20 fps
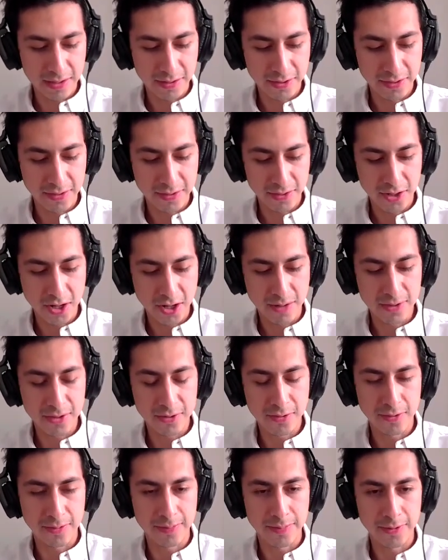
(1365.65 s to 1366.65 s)
There comes
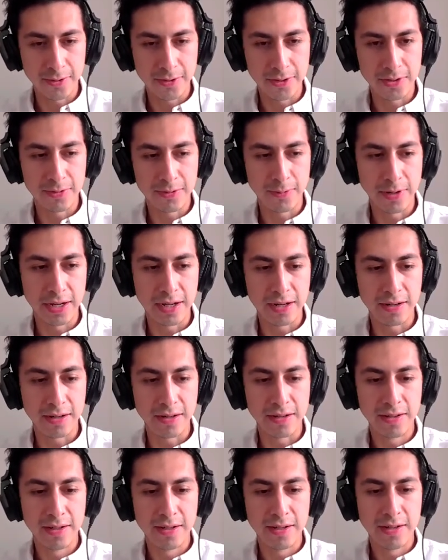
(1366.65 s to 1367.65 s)
to a point
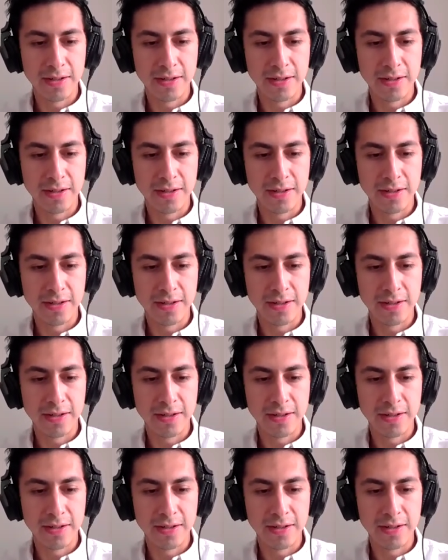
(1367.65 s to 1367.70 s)
where